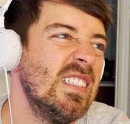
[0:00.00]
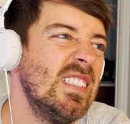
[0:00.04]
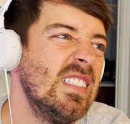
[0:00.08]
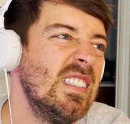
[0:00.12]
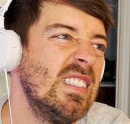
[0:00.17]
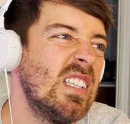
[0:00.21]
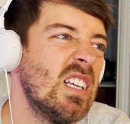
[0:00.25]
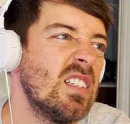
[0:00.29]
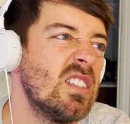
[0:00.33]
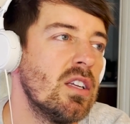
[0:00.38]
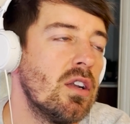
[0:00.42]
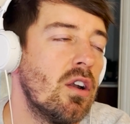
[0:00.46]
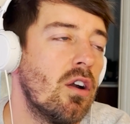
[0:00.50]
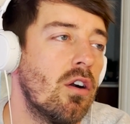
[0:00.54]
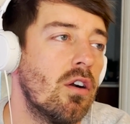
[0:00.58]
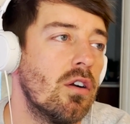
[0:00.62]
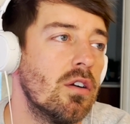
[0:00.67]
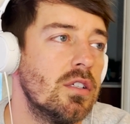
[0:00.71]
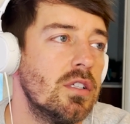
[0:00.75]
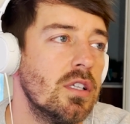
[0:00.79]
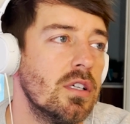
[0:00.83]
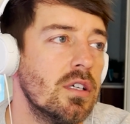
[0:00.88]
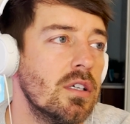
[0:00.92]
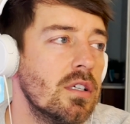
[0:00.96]
does it
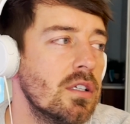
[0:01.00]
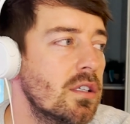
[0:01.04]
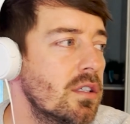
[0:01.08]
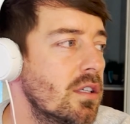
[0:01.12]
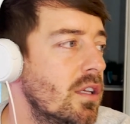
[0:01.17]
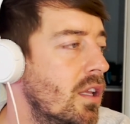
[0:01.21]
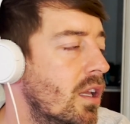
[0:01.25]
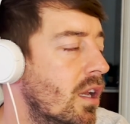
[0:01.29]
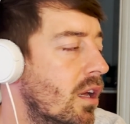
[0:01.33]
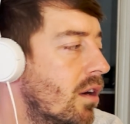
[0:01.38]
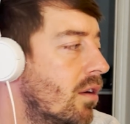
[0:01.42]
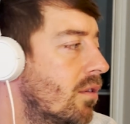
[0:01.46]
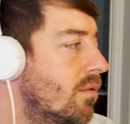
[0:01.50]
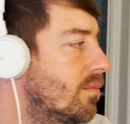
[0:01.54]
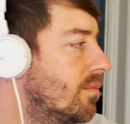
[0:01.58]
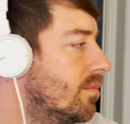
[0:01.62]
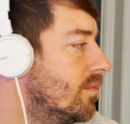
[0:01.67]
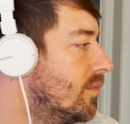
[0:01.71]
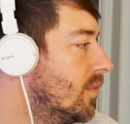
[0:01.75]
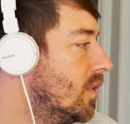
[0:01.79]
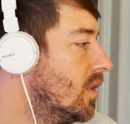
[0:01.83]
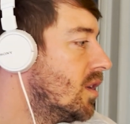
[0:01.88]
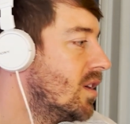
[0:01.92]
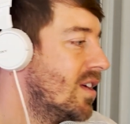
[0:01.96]
hurt to, you know,
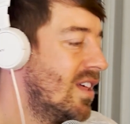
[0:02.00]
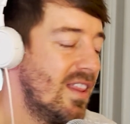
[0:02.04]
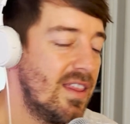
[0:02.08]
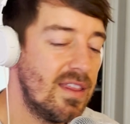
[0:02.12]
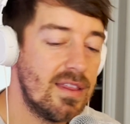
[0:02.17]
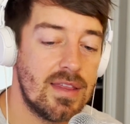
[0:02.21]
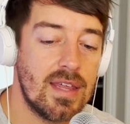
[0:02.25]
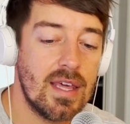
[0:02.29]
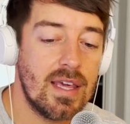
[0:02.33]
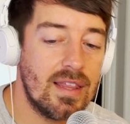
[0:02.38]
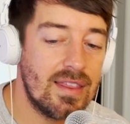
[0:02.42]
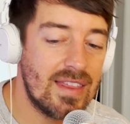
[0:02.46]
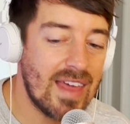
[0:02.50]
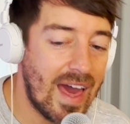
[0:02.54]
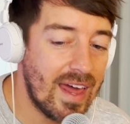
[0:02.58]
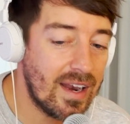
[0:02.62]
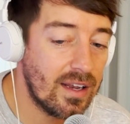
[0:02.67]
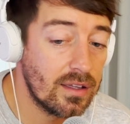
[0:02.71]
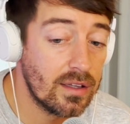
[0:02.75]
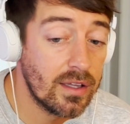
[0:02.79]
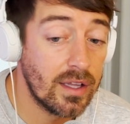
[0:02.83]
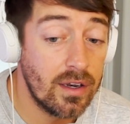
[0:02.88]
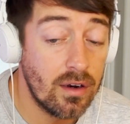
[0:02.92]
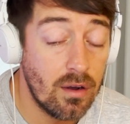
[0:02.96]
think that a
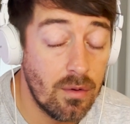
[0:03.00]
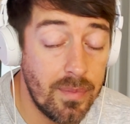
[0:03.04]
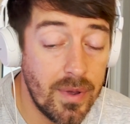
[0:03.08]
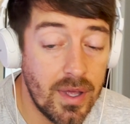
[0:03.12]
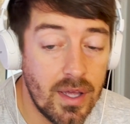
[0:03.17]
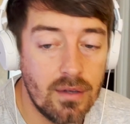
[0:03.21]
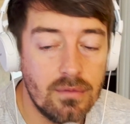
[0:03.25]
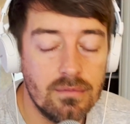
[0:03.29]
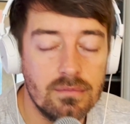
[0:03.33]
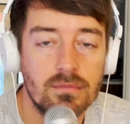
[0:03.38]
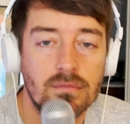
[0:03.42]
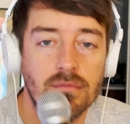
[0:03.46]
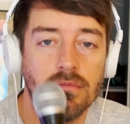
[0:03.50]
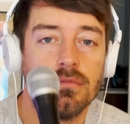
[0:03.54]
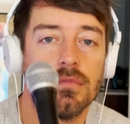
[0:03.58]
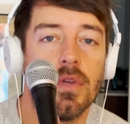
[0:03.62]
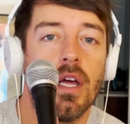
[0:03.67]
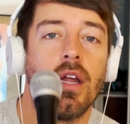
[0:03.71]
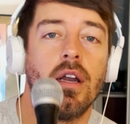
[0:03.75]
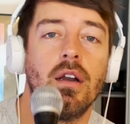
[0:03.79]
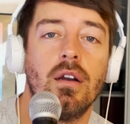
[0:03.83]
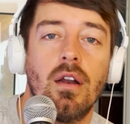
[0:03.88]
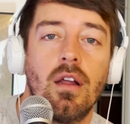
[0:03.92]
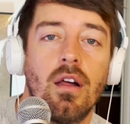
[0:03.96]
little bit? I
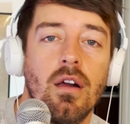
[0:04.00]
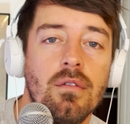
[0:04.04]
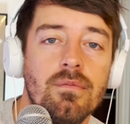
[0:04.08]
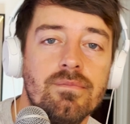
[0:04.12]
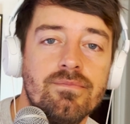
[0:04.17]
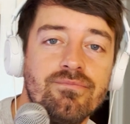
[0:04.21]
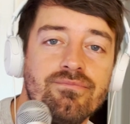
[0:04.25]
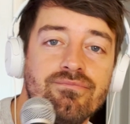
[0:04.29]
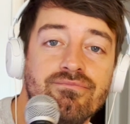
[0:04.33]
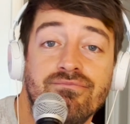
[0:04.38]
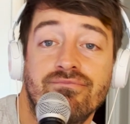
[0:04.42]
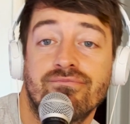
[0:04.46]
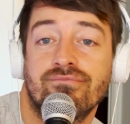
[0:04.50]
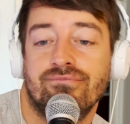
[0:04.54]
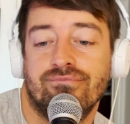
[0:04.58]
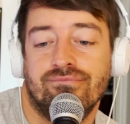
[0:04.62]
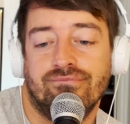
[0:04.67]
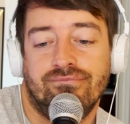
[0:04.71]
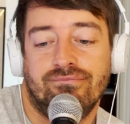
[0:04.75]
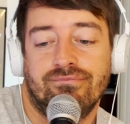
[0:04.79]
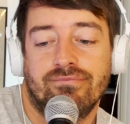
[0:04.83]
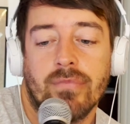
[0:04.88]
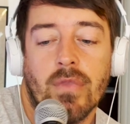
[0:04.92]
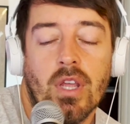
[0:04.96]
don't know.
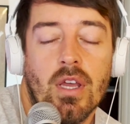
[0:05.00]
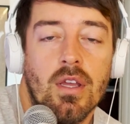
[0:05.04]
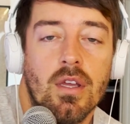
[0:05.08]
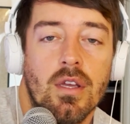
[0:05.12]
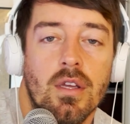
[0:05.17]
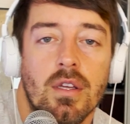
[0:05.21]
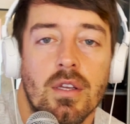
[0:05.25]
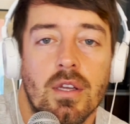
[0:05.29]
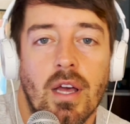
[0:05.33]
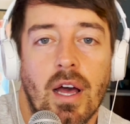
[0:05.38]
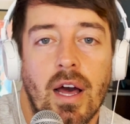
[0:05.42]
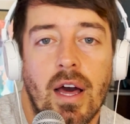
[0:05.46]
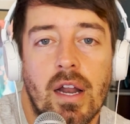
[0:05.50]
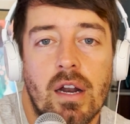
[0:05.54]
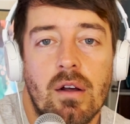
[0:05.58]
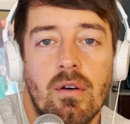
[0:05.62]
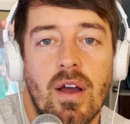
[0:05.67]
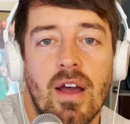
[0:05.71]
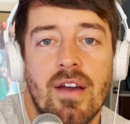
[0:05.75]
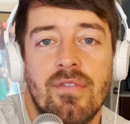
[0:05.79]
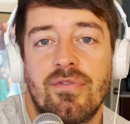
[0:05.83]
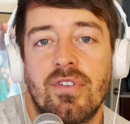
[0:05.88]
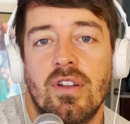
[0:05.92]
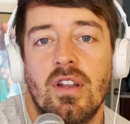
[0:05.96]
I don't
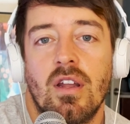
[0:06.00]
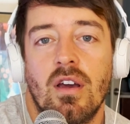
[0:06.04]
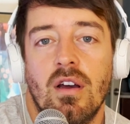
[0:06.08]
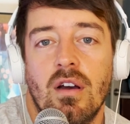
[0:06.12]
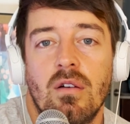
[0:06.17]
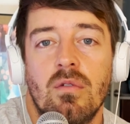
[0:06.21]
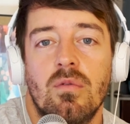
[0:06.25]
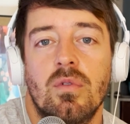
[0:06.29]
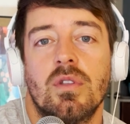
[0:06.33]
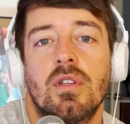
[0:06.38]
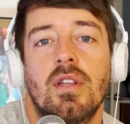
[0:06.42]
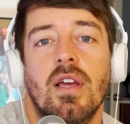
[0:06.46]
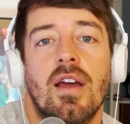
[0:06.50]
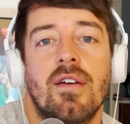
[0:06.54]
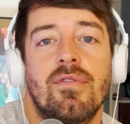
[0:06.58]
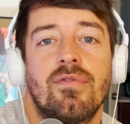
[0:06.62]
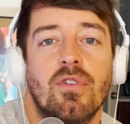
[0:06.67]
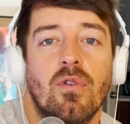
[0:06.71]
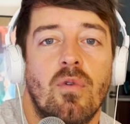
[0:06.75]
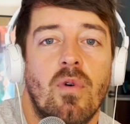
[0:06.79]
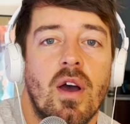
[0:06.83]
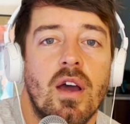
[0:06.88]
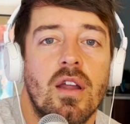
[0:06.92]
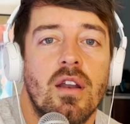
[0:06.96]
effing know. What the f
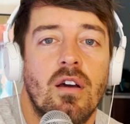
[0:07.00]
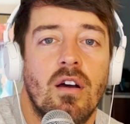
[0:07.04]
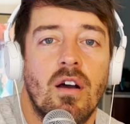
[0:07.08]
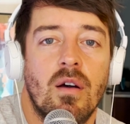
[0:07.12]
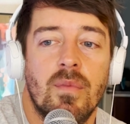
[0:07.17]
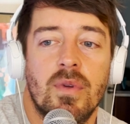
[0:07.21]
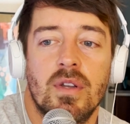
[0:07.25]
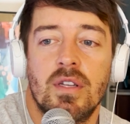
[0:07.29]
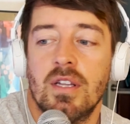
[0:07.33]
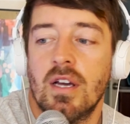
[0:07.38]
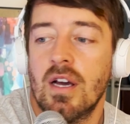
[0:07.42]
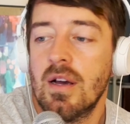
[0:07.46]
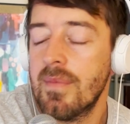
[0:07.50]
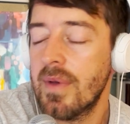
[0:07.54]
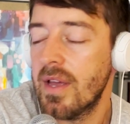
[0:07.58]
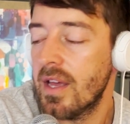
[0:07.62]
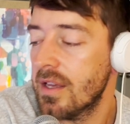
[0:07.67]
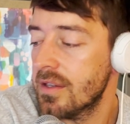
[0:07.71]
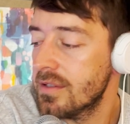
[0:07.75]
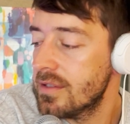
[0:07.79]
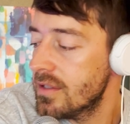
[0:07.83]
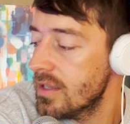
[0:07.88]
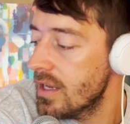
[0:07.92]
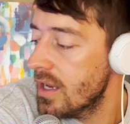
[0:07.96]
do I know? I'm a
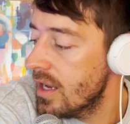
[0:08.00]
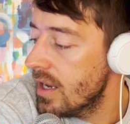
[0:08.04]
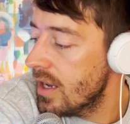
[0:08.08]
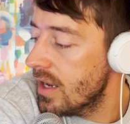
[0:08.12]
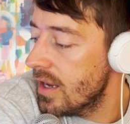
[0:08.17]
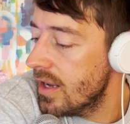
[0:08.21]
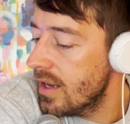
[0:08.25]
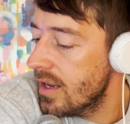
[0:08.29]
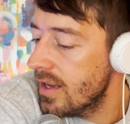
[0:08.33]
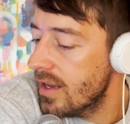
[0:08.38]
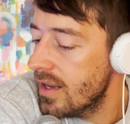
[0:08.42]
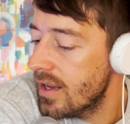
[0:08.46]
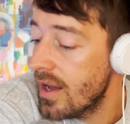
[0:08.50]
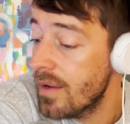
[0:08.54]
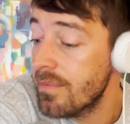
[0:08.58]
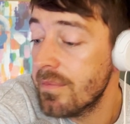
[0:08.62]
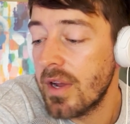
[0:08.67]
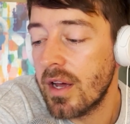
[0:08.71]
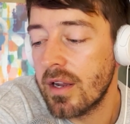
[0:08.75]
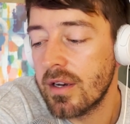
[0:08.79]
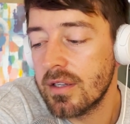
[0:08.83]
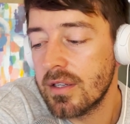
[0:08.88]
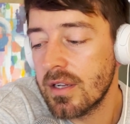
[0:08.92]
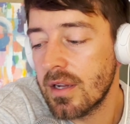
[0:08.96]
dumbass. Uh, I'm
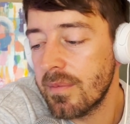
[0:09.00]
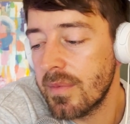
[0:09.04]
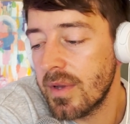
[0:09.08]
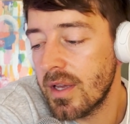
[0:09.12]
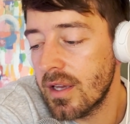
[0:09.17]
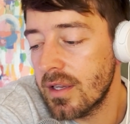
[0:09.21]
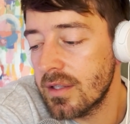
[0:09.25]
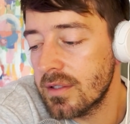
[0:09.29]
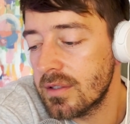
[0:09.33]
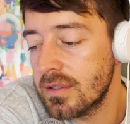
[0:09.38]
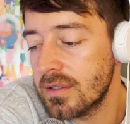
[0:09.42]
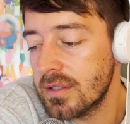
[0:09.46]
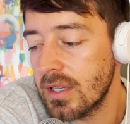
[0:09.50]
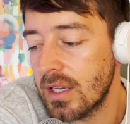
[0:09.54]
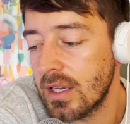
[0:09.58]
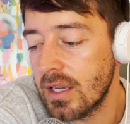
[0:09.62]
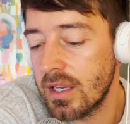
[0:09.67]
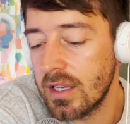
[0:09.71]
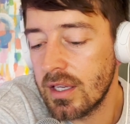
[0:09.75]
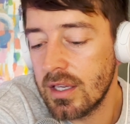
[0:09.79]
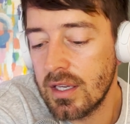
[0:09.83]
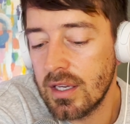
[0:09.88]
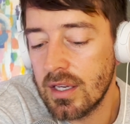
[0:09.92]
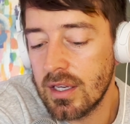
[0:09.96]
not a dumbass.
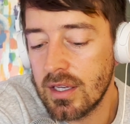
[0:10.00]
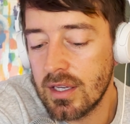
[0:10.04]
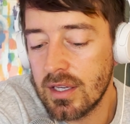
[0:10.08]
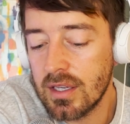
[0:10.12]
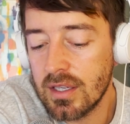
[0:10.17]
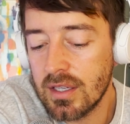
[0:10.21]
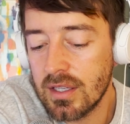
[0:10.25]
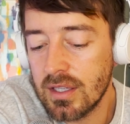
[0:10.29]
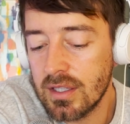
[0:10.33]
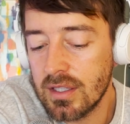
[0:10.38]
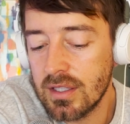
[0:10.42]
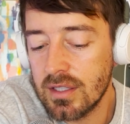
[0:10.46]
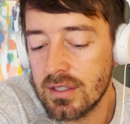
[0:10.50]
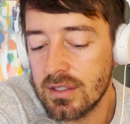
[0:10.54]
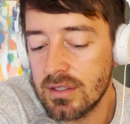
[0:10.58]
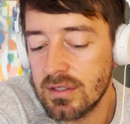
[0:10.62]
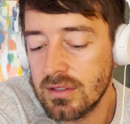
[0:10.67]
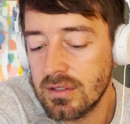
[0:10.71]
I. Uh,